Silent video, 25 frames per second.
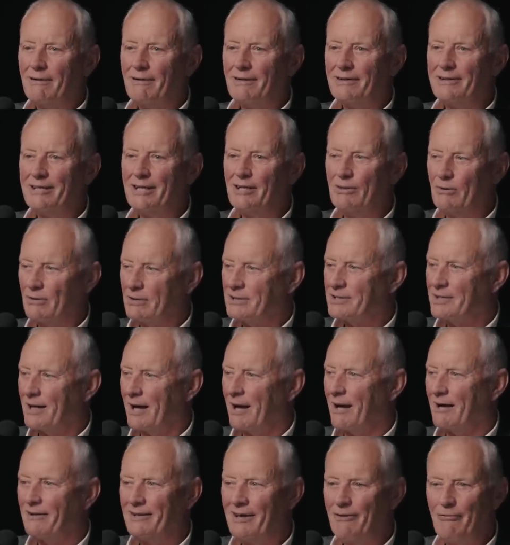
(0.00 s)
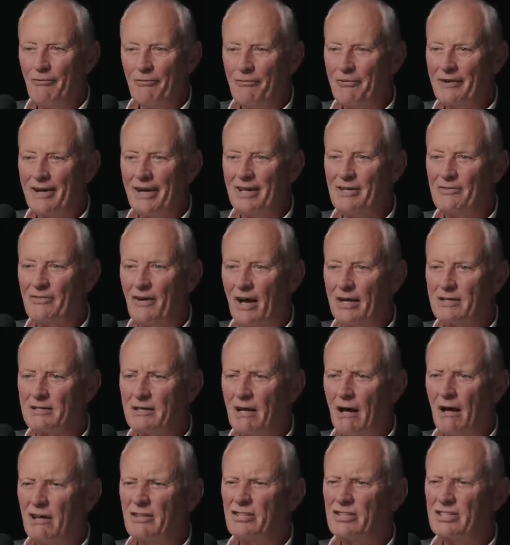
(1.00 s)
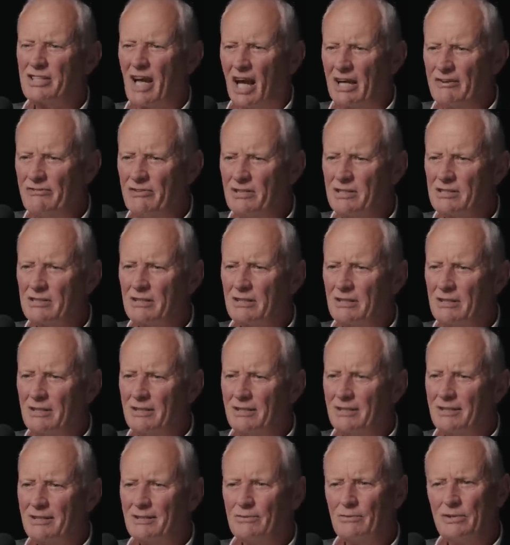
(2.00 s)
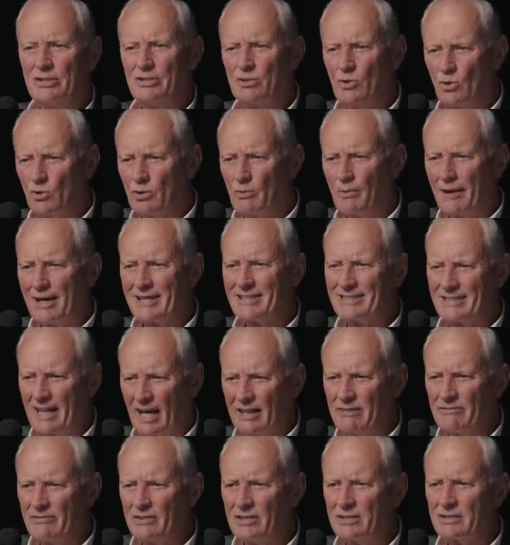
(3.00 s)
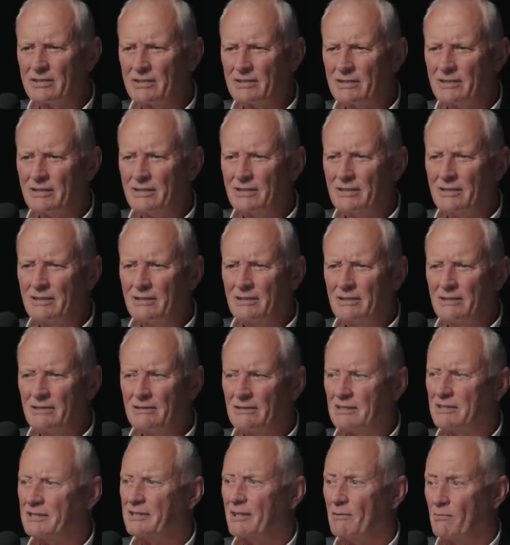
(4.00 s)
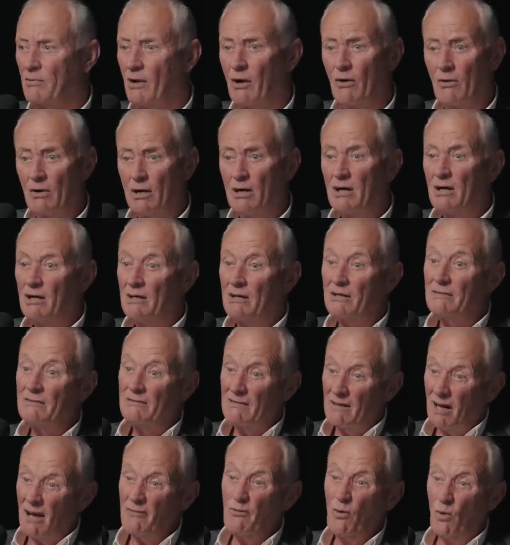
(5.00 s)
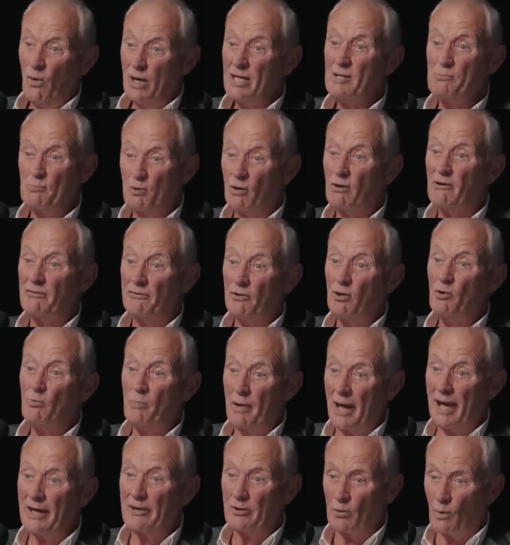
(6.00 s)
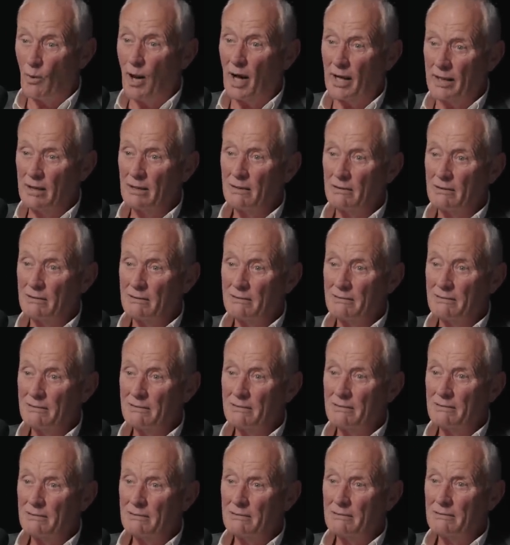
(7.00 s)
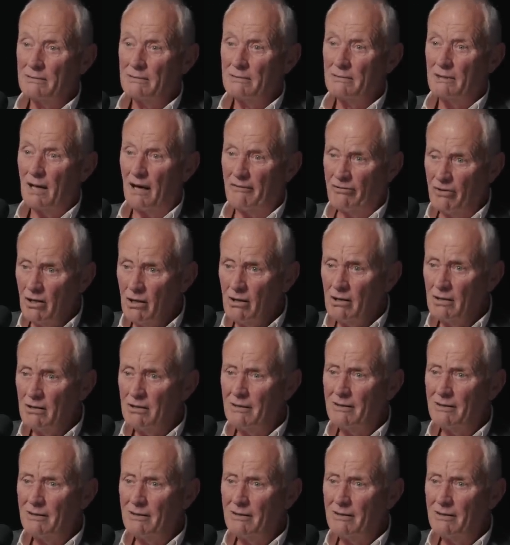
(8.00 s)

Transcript: And he looked at her, I'll never forget his face. Savings? What are you talking about, savings? She said, well, I've always put a few pound away. Have you?